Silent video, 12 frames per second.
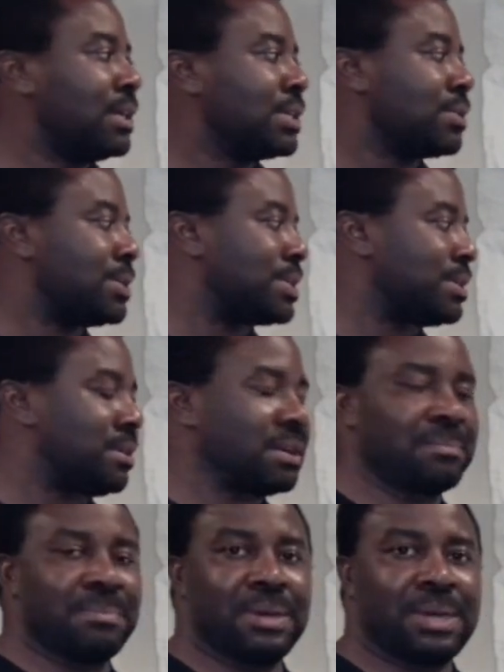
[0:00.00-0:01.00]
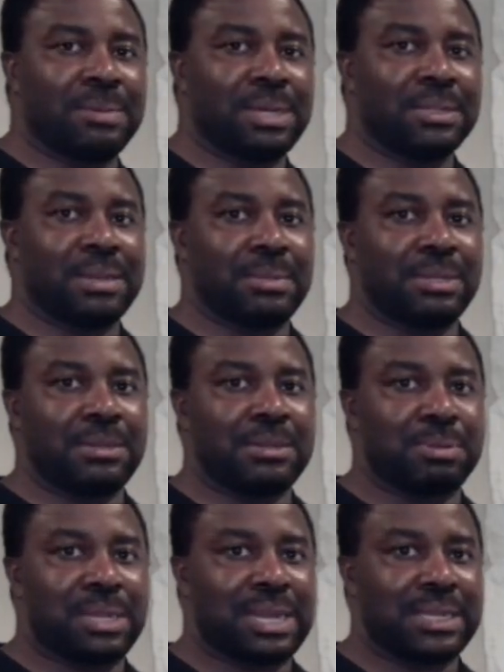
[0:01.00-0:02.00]
So it's not about amyloid
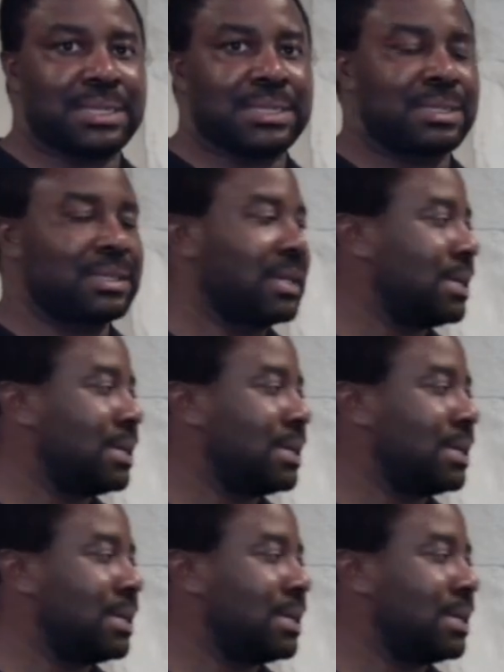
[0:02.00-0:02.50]
plaques.